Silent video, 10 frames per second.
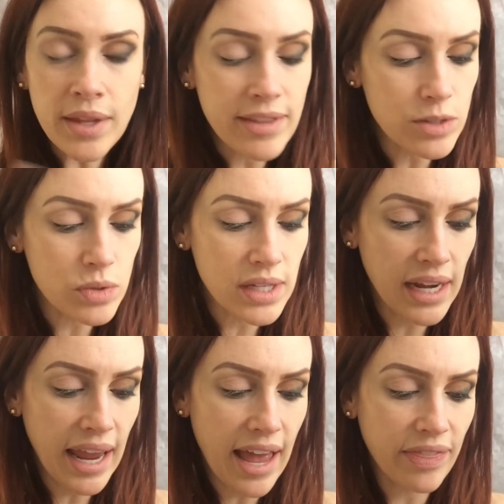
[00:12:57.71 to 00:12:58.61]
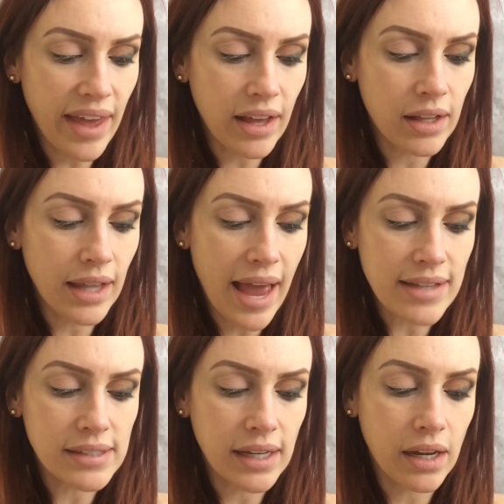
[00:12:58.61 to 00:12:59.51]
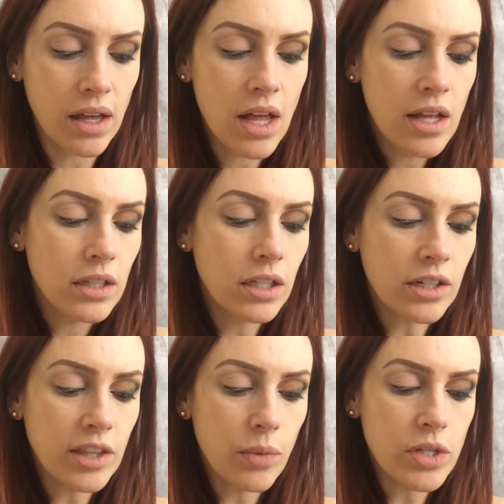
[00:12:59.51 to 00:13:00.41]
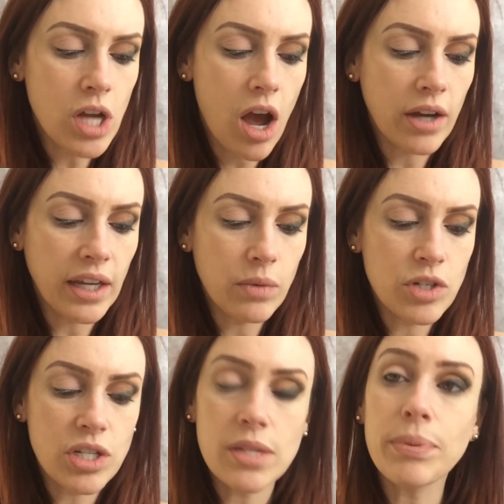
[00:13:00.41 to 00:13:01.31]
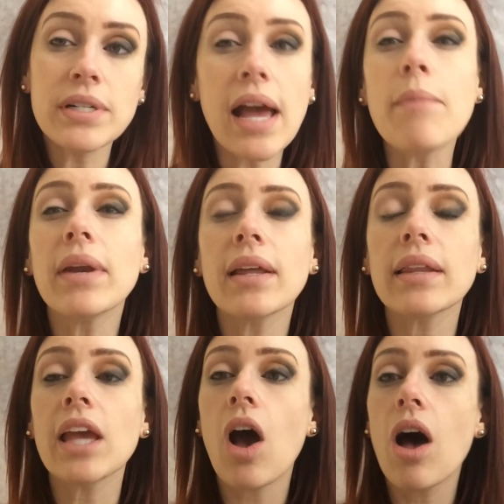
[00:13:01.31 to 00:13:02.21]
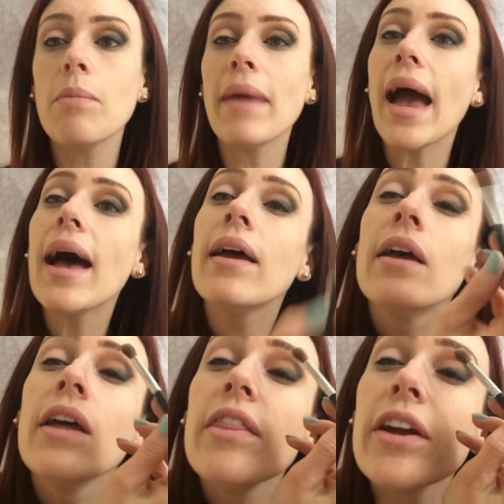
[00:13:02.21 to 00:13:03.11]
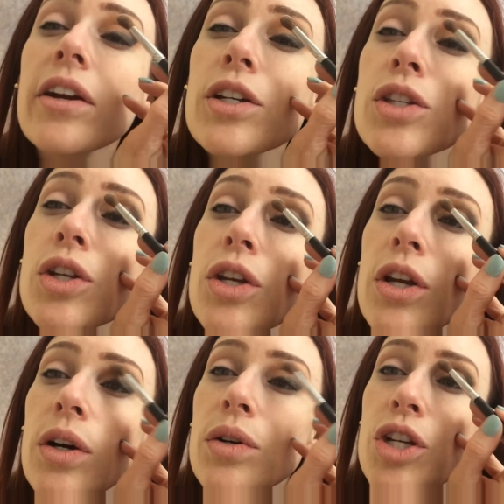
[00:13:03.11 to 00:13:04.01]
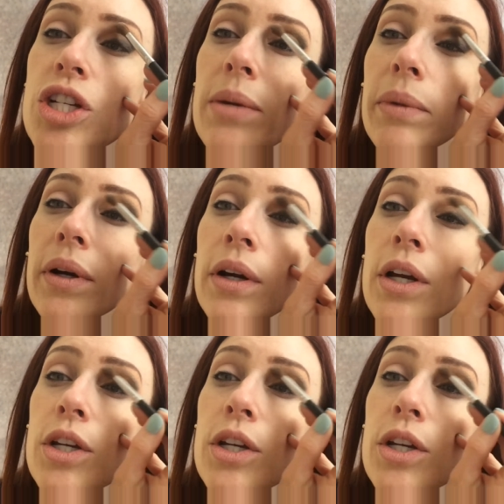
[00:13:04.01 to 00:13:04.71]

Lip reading: And that's what's going to add that classic look that we're talking, which is predominantly all matte. There is no shimmer